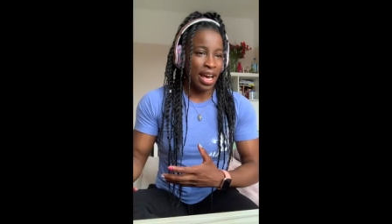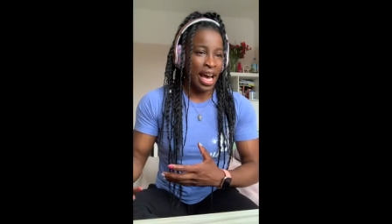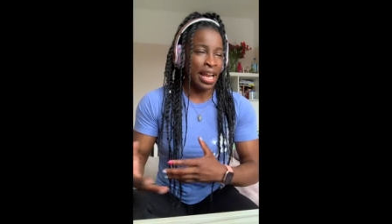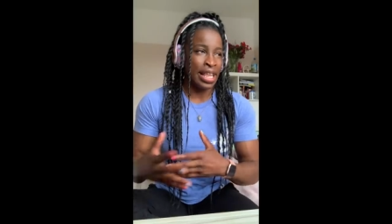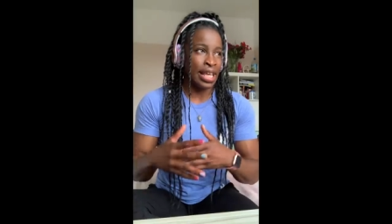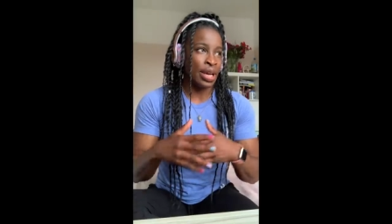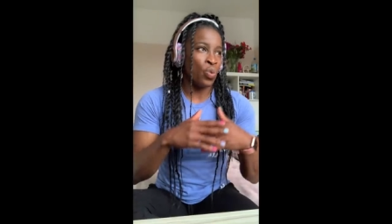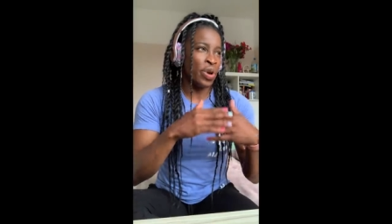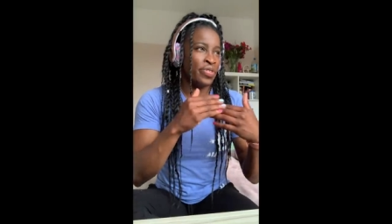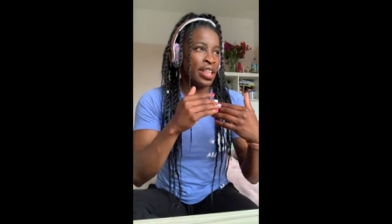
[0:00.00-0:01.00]
And I think
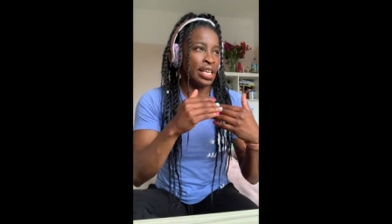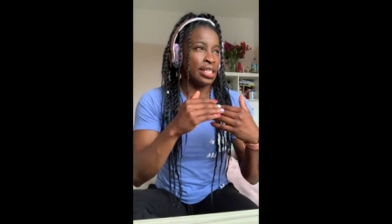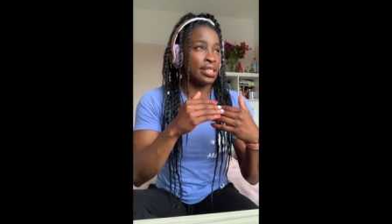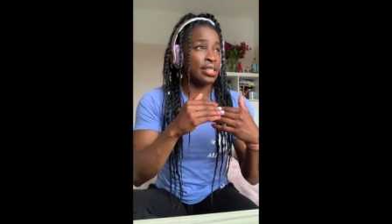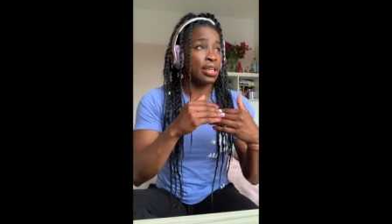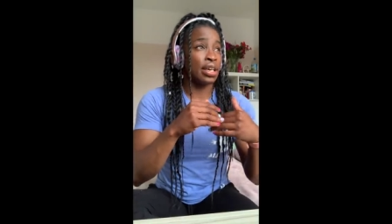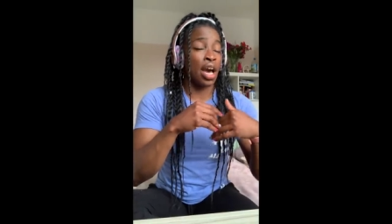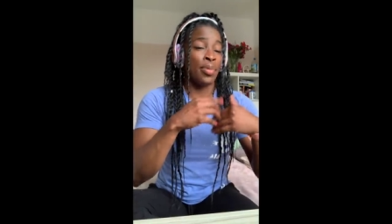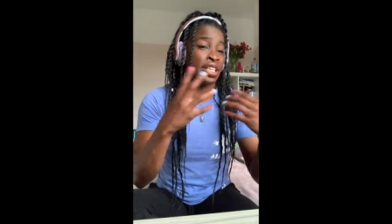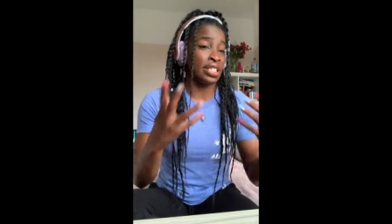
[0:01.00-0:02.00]
with this
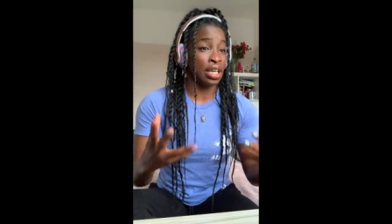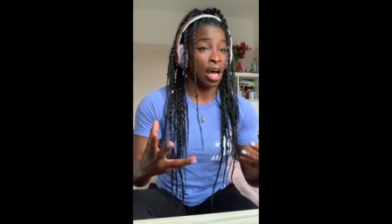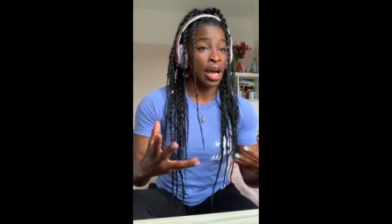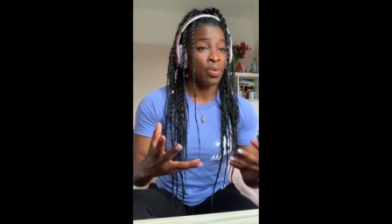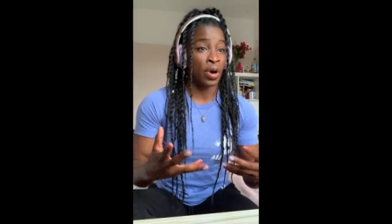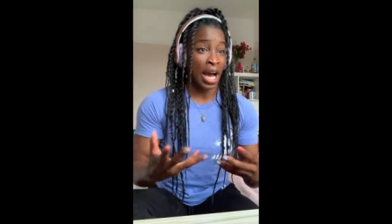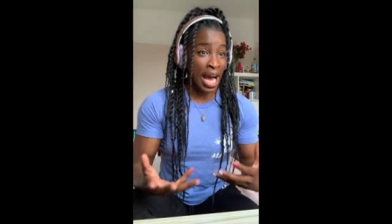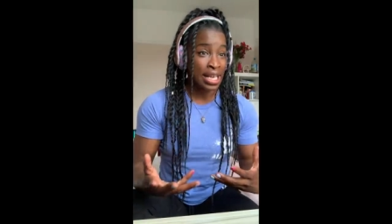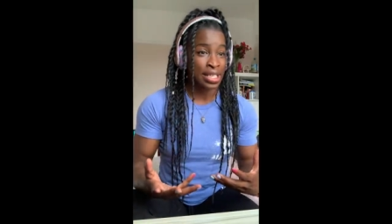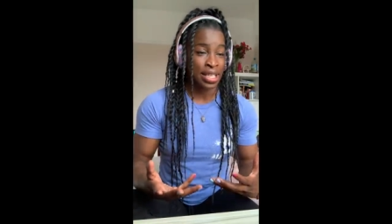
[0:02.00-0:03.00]
coming to light, what
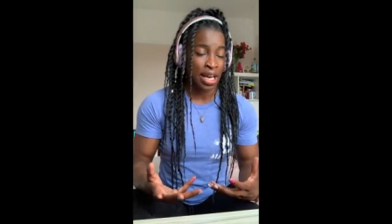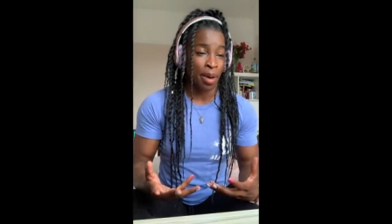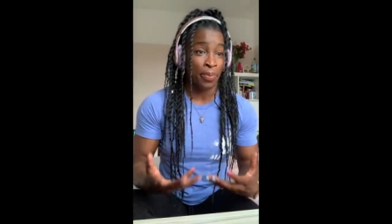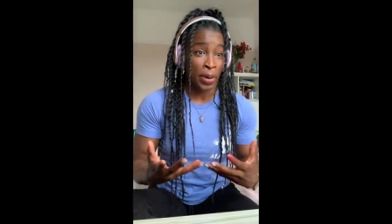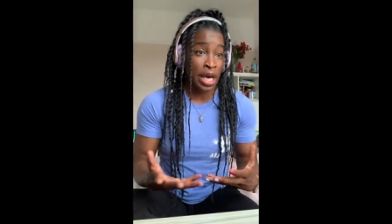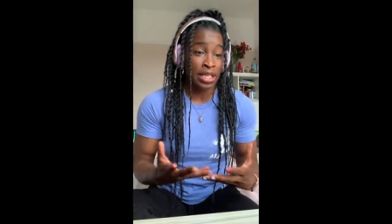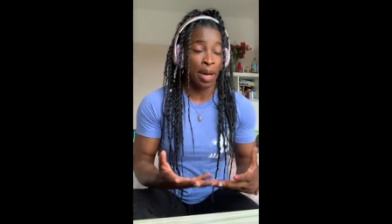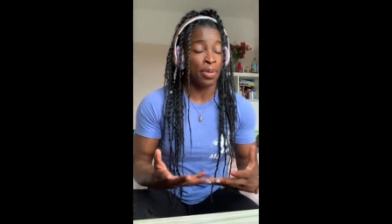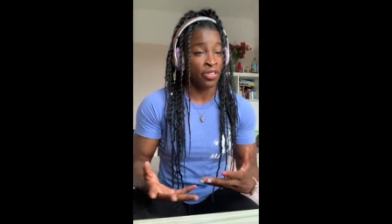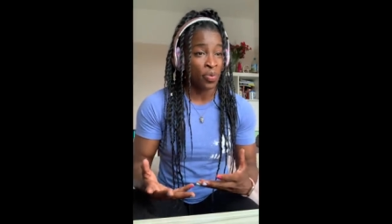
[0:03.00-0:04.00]
has in the past
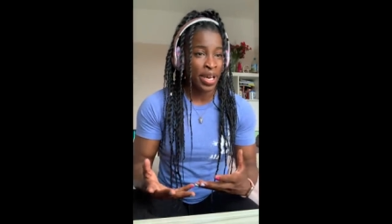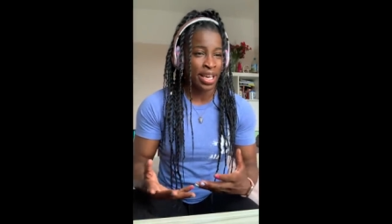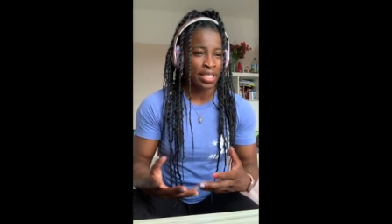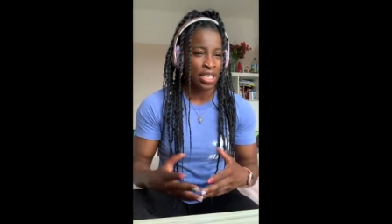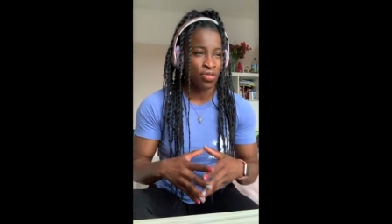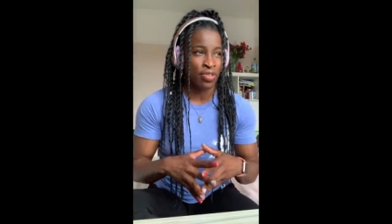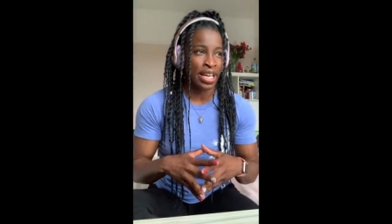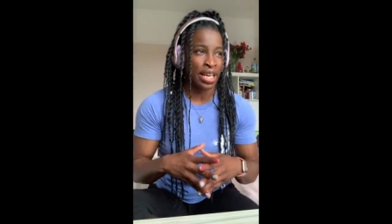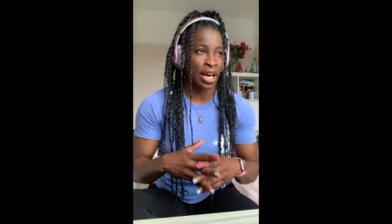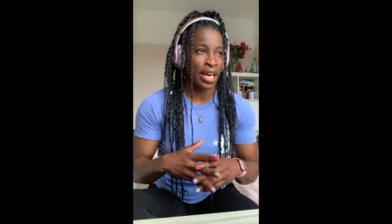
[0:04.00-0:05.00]
couple of weeks, it's
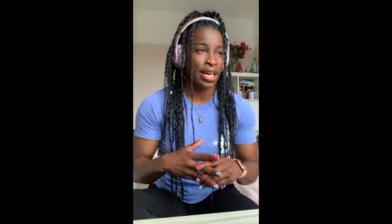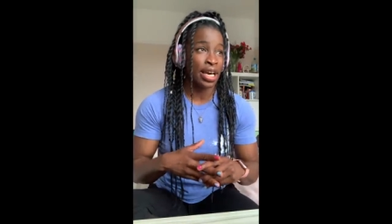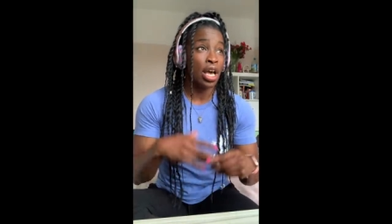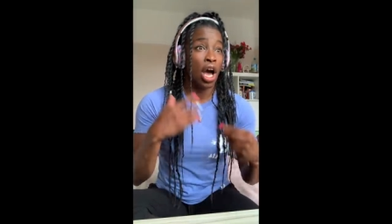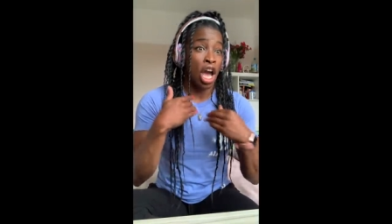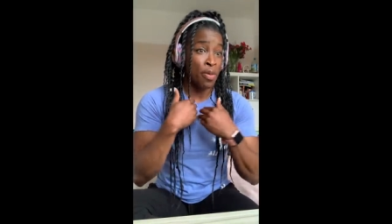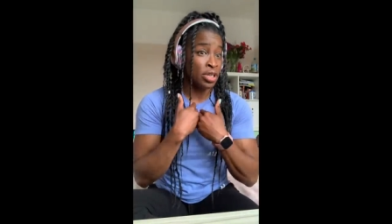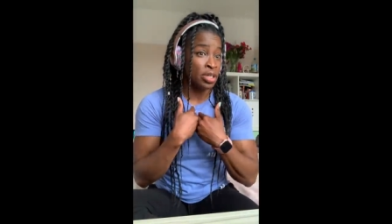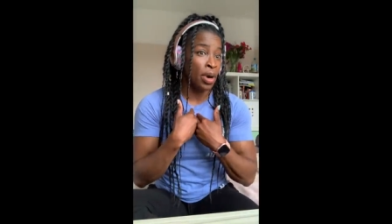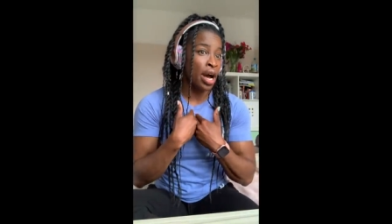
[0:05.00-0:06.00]
really, like,
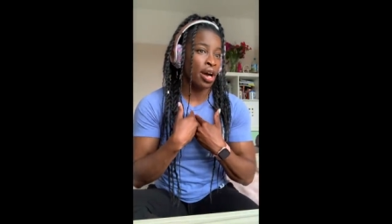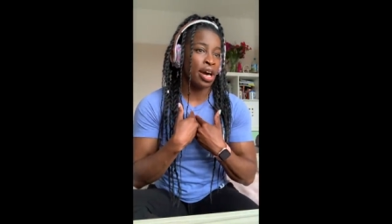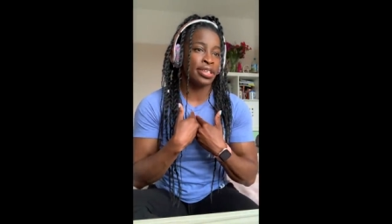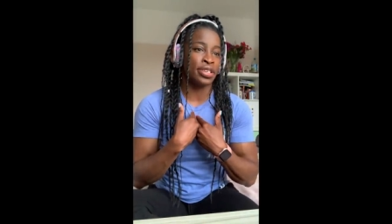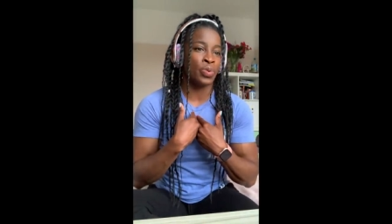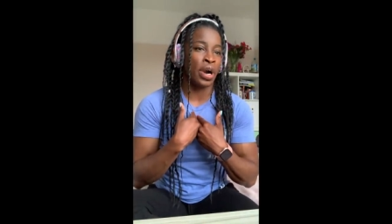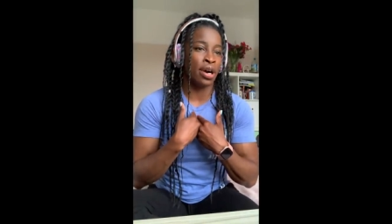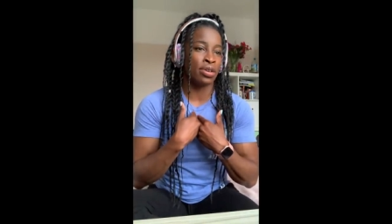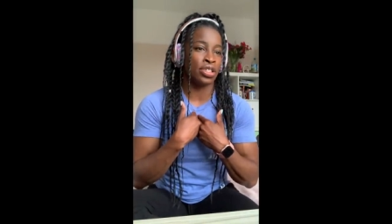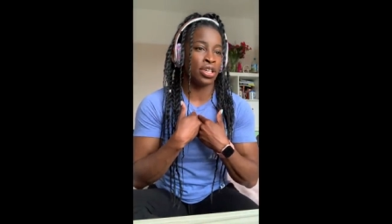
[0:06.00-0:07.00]
opened my eyes as
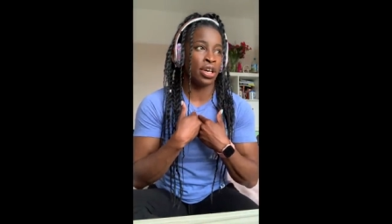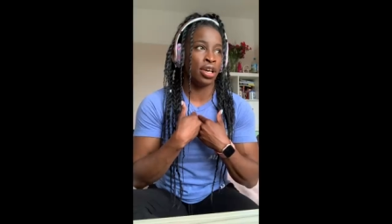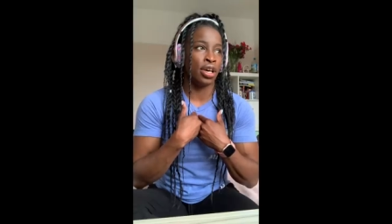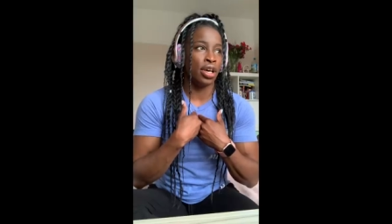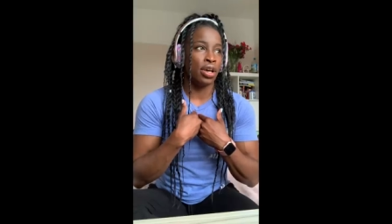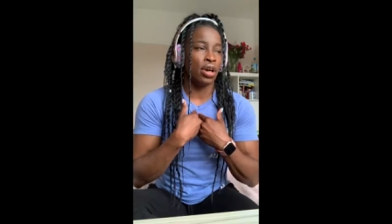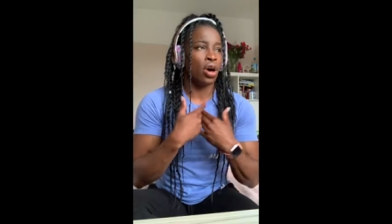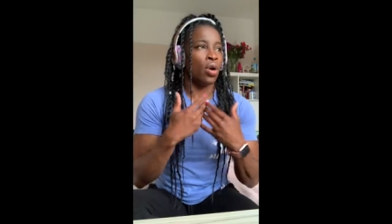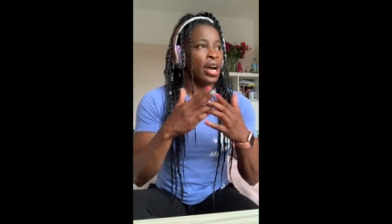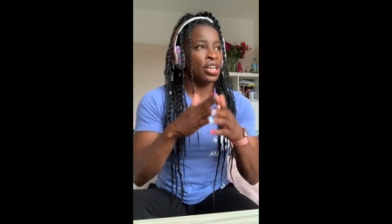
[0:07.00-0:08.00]
well to,
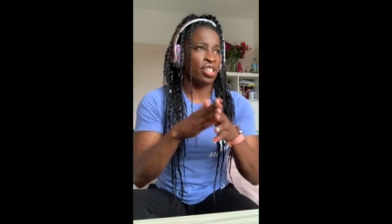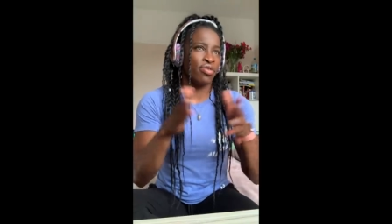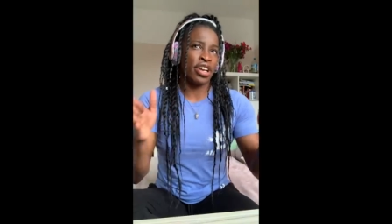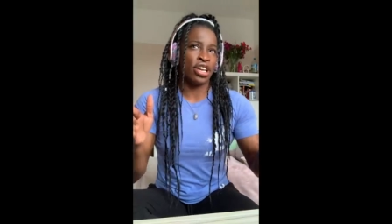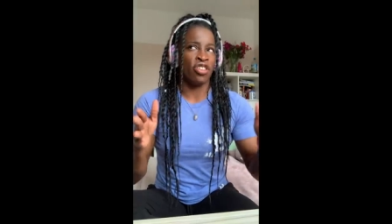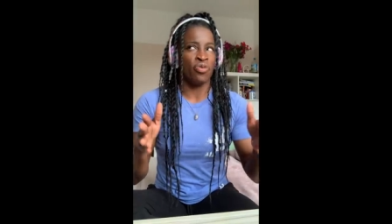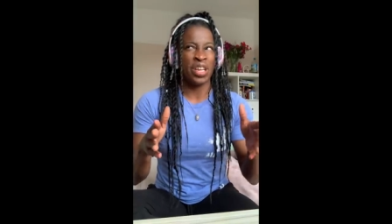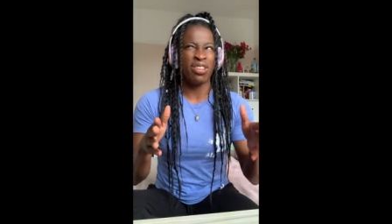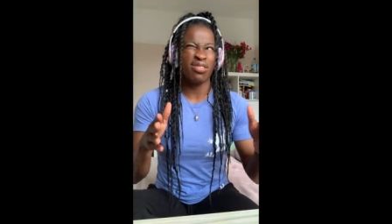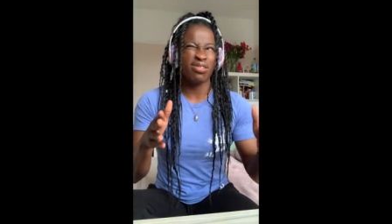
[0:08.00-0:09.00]
oh, actually, Rhea, you've
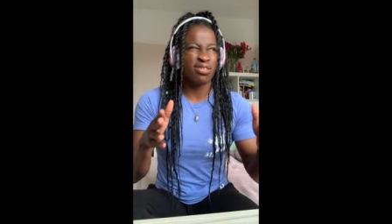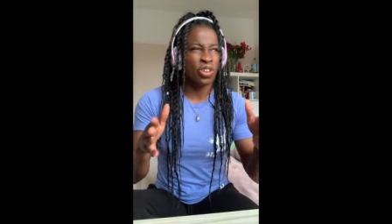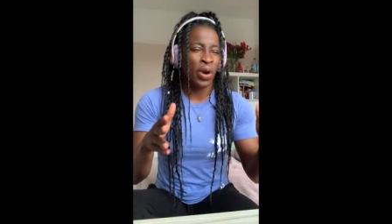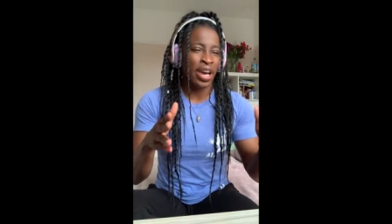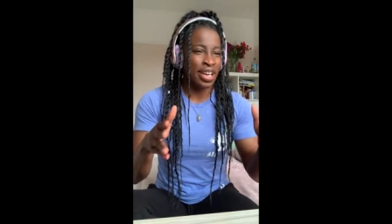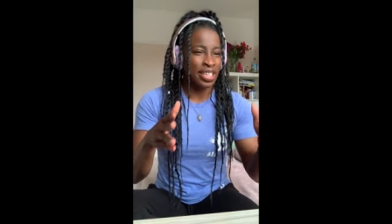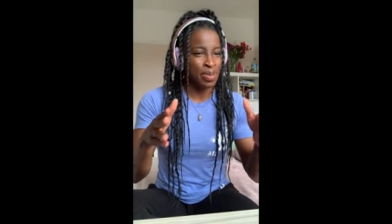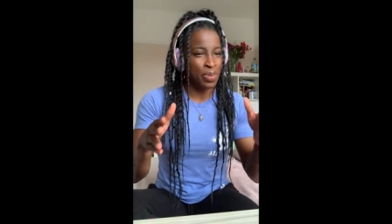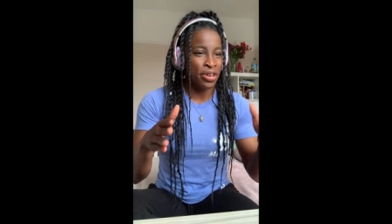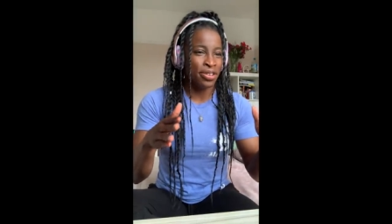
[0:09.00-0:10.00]
been quite
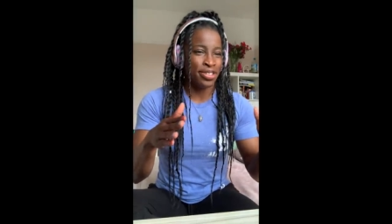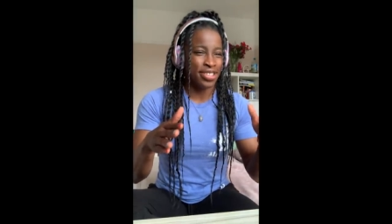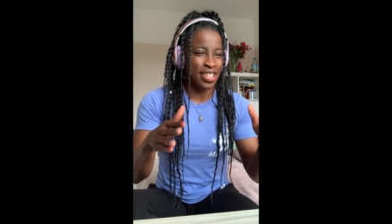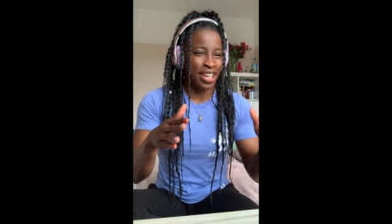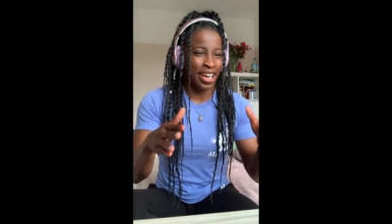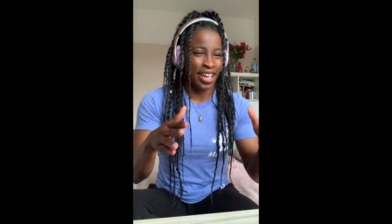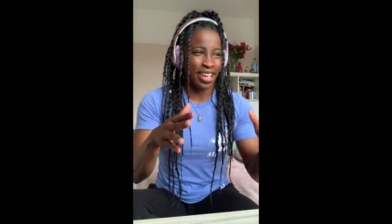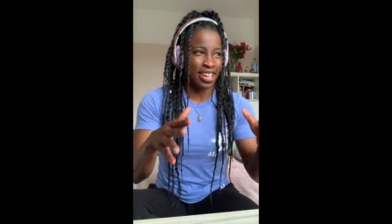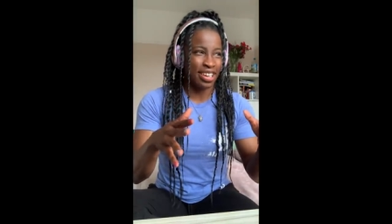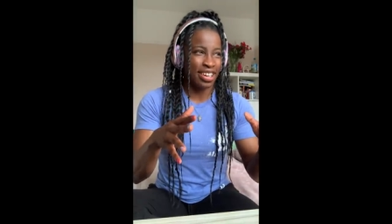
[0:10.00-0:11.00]
exposed to,
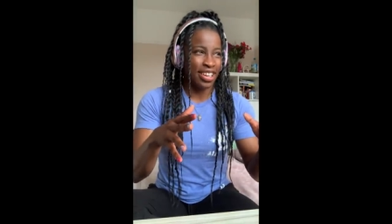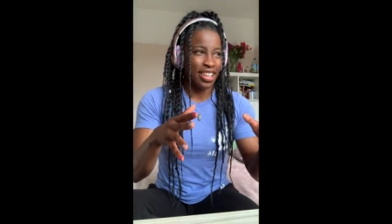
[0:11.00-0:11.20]
like,